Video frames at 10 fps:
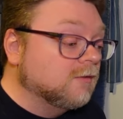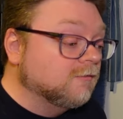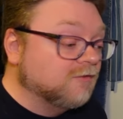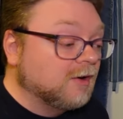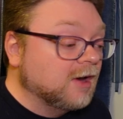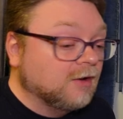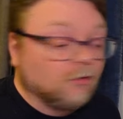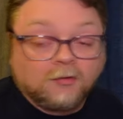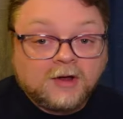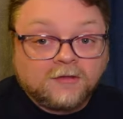varying
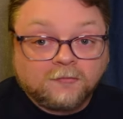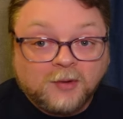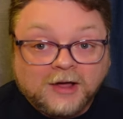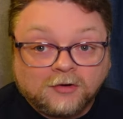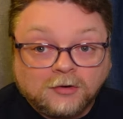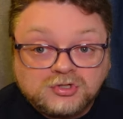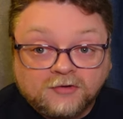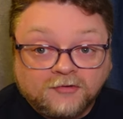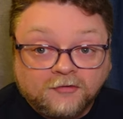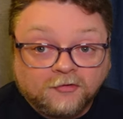degrees of
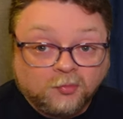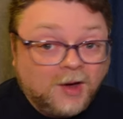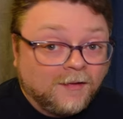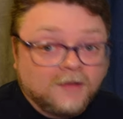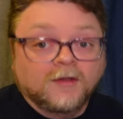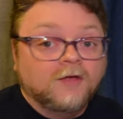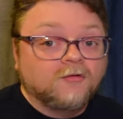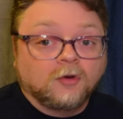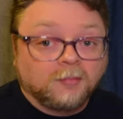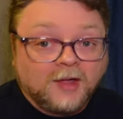braggadociousness as well,
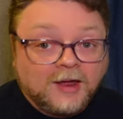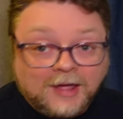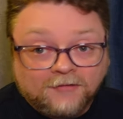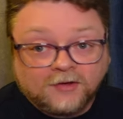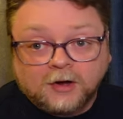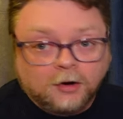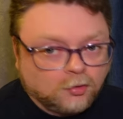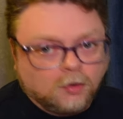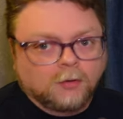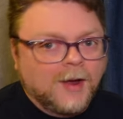unless you're playing as a
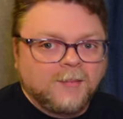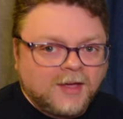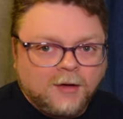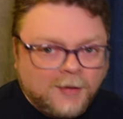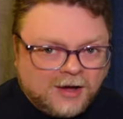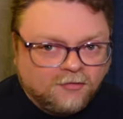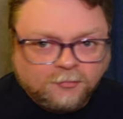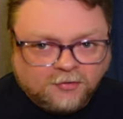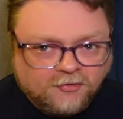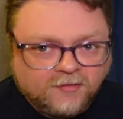character or rapping about a
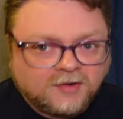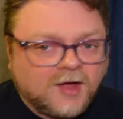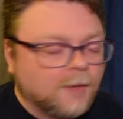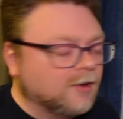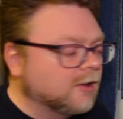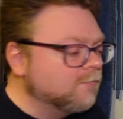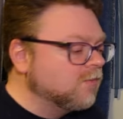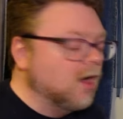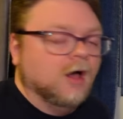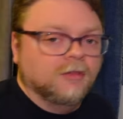specific topic
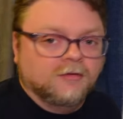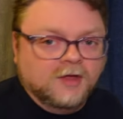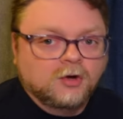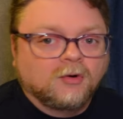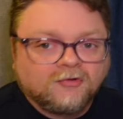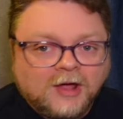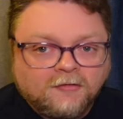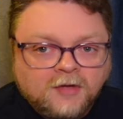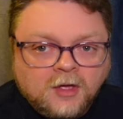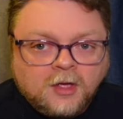other than yourself.